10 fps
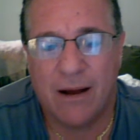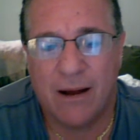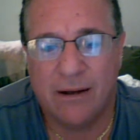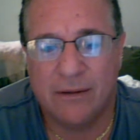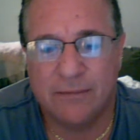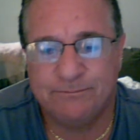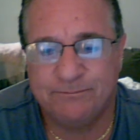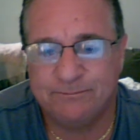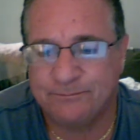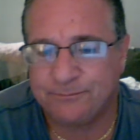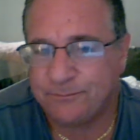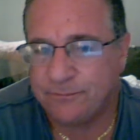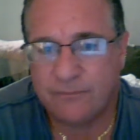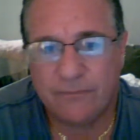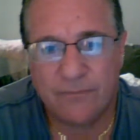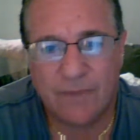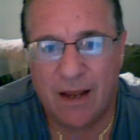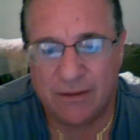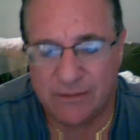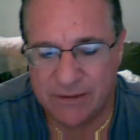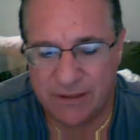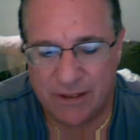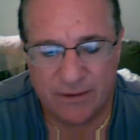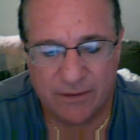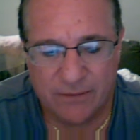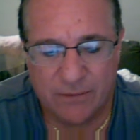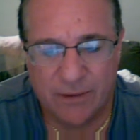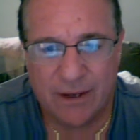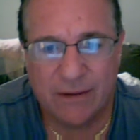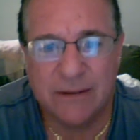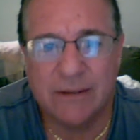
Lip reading: I don't see any other way